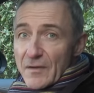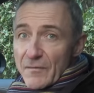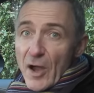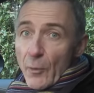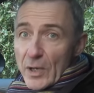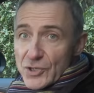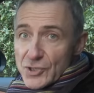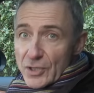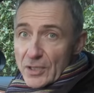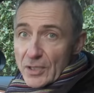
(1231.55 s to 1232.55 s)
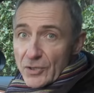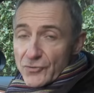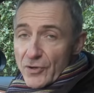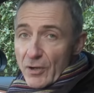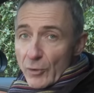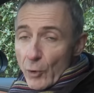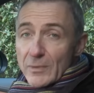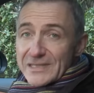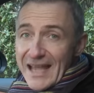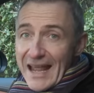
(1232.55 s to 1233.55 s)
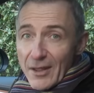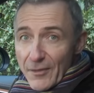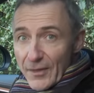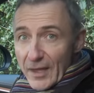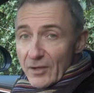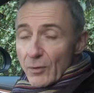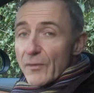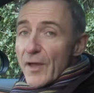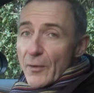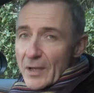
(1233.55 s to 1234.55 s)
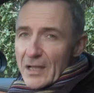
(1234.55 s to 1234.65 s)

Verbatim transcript: by which you can control almost anything, although,